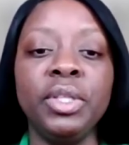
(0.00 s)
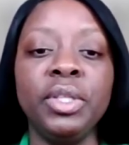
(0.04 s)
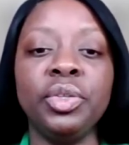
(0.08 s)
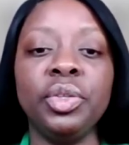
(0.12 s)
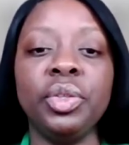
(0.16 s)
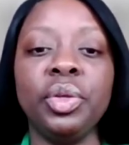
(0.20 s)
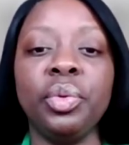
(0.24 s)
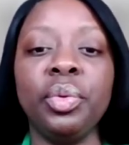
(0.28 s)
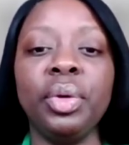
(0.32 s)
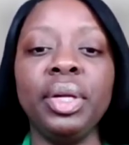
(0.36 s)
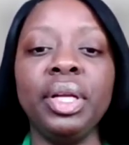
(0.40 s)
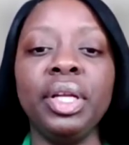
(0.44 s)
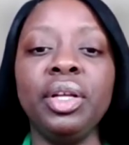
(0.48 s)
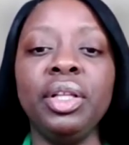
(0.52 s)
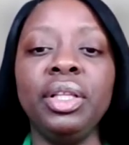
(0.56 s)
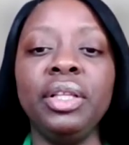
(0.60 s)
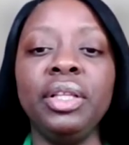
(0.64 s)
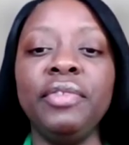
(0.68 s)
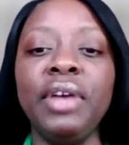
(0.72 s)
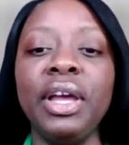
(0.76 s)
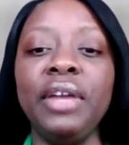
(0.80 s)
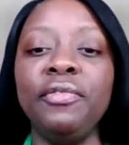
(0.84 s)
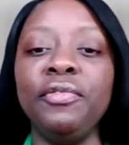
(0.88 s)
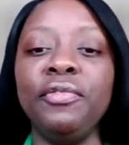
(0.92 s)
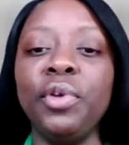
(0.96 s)
So the critical
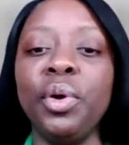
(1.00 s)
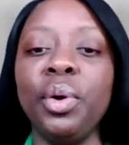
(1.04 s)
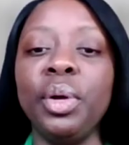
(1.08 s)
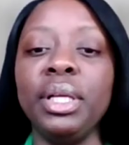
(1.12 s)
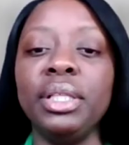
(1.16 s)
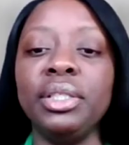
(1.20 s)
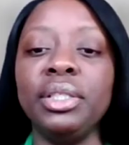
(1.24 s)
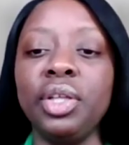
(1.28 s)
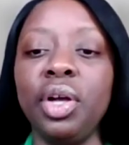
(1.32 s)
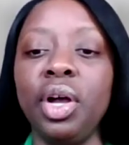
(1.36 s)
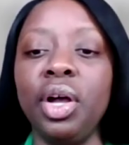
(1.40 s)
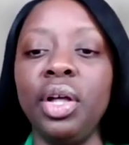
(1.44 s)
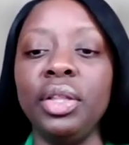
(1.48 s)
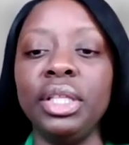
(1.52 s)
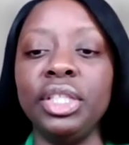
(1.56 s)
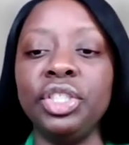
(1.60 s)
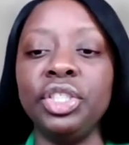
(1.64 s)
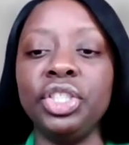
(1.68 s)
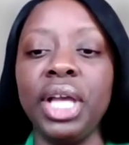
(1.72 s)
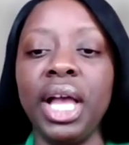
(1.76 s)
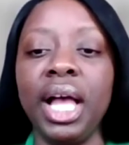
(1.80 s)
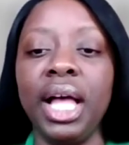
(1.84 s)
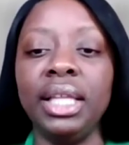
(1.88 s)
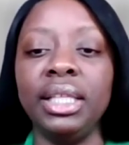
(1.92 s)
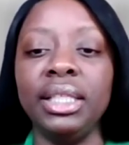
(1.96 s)
event focused on
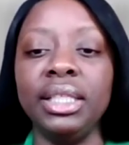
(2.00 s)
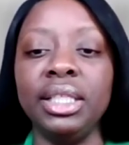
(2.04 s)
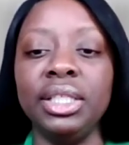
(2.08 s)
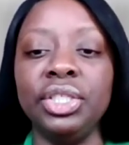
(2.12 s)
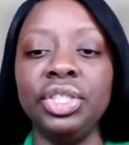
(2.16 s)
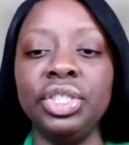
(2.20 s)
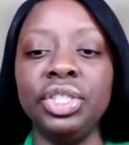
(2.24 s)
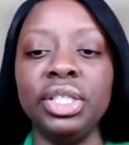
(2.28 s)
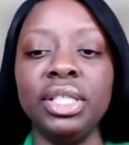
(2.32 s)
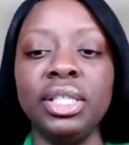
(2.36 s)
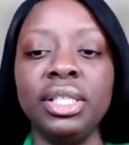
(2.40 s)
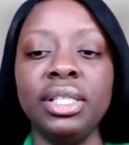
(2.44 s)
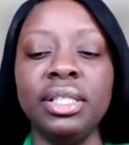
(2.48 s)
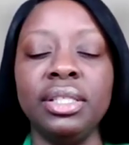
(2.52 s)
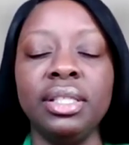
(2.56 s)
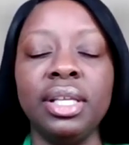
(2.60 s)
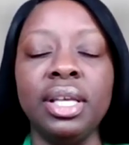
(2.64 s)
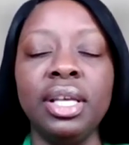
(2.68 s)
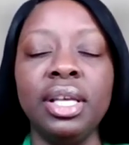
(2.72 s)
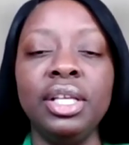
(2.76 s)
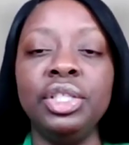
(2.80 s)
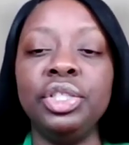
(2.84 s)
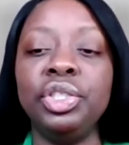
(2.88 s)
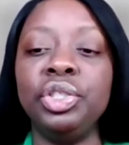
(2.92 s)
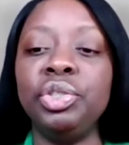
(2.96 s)
the challenges
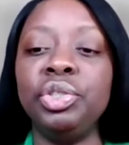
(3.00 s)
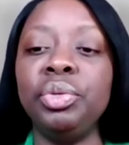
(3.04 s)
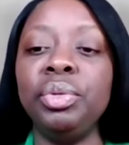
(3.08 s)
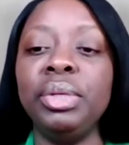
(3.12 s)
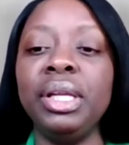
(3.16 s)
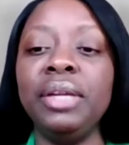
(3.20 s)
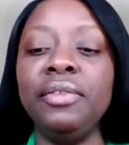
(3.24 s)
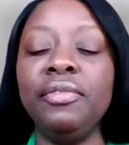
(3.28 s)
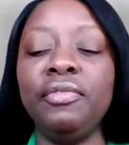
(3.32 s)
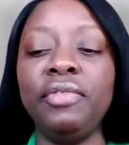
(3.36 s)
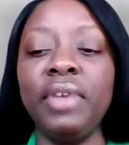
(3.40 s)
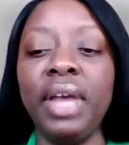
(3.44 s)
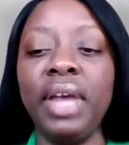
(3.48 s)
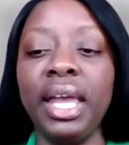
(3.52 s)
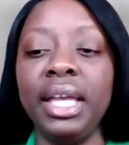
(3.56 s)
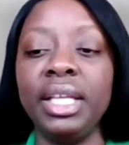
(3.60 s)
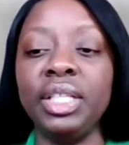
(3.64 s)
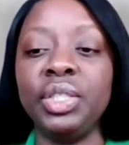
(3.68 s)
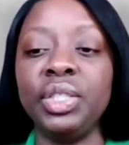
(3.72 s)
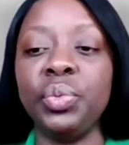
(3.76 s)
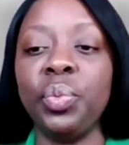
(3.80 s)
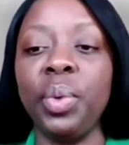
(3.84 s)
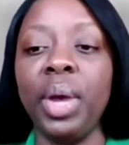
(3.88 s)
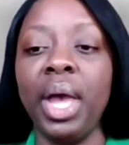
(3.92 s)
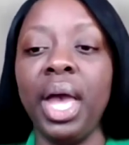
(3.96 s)
students
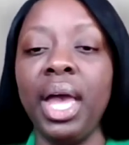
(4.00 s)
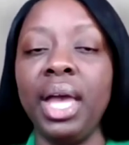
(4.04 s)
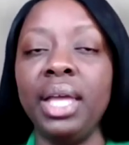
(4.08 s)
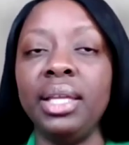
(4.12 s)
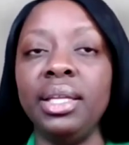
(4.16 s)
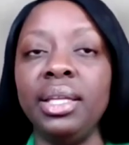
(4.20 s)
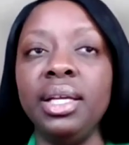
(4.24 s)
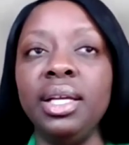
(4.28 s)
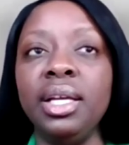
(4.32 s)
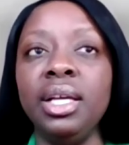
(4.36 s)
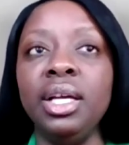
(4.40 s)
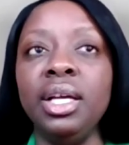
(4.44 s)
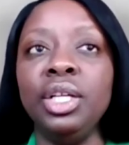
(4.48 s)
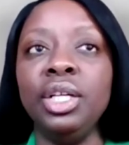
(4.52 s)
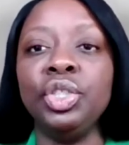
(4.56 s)
face when